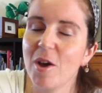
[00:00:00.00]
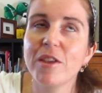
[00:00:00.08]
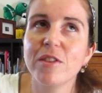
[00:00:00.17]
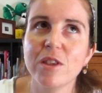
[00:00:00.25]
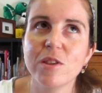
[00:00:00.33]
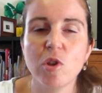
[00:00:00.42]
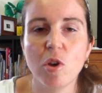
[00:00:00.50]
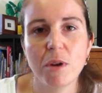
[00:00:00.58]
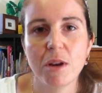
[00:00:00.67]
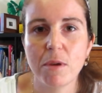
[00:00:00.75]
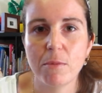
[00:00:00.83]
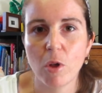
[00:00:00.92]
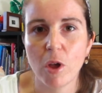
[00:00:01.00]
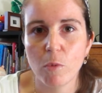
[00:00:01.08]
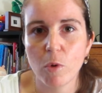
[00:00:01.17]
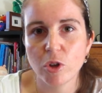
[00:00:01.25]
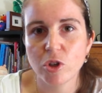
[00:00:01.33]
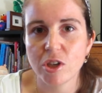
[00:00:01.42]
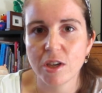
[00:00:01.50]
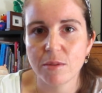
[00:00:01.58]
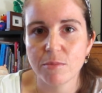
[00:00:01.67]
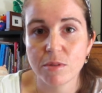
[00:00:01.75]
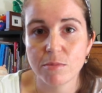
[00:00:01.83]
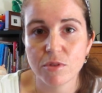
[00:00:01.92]
There's so many people I watch and
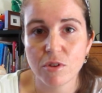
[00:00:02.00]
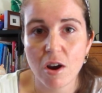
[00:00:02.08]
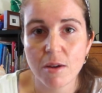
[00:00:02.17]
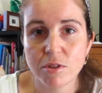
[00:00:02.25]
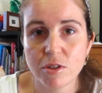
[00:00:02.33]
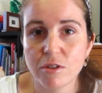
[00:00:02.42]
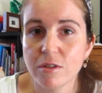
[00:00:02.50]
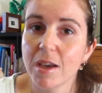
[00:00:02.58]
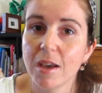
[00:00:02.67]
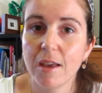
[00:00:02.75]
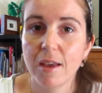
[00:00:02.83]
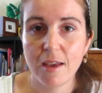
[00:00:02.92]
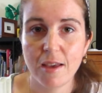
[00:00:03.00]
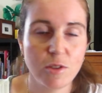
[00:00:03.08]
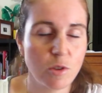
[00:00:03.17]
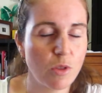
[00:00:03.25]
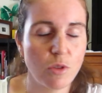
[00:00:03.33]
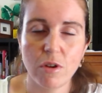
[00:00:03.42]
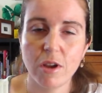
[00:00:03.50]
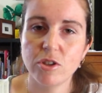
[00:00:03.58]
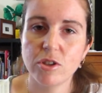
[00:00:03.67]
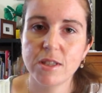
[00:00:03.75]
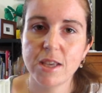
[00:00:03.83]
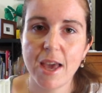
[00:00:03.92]
am subscribed to, so I thought I'd
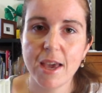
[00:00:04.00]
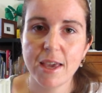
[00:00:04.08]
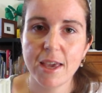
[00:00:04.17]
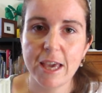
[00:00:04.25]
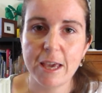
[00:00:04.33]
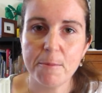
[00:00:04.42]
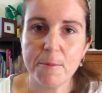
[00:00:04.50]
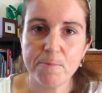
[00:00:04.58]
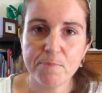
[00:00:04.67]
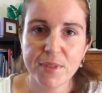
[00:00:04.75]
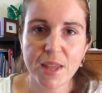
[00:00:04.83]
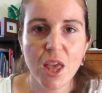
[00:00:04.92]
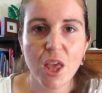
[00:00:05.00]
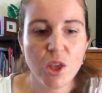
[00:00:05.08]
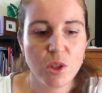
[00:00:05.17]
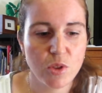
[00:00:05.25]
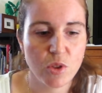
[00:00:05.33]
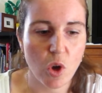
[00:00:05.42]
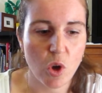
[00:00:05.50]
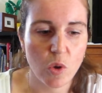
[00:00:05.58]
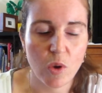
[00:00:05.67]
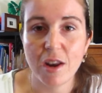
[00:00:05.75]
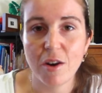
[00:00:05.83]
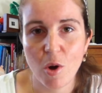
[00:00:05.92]
just tag a heap. So,
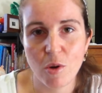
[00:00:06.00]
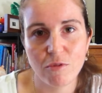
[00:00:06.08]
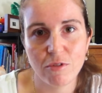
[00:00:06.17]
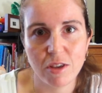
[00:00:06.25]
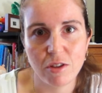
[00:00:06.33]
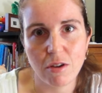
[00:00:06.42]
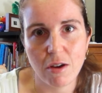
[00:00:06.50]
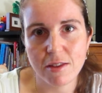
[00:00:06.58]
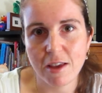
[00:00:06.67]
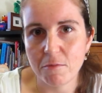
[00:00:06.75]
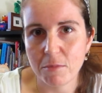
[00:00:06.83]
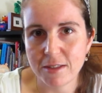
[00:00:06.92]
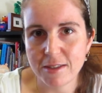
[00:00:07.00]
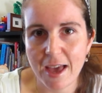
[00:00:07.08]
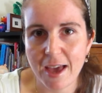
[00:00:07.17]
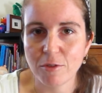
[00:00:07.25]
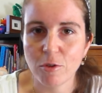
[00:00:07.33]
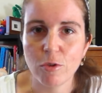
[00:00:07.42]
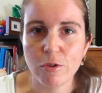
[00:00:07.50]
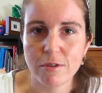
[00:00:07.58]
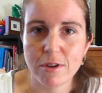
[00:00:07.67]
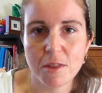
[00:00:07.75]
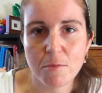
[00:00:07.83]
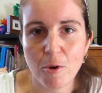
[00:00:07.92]
and hopefully you guys haven't been tagged or
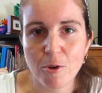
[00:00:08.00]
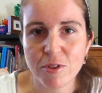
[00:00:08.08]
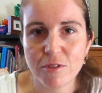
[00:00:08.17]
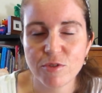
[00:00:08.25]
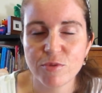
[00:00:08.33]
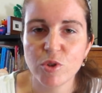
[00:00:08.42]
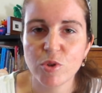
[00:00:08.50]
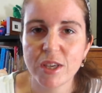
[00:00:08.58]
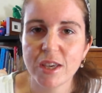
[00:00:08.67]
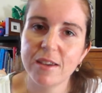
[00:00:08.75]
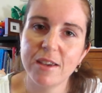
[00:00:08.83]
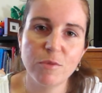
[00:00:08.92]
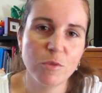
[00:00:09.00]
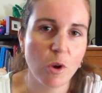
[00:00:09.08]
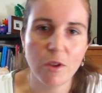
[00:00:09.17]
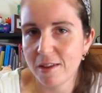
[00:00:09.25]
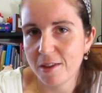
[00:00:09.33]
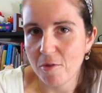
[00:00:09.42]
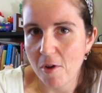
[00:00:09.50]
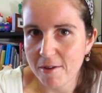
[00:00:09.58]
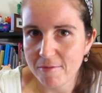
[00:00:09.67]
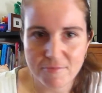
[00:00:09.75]
in the process of doing it. If not, that's fine.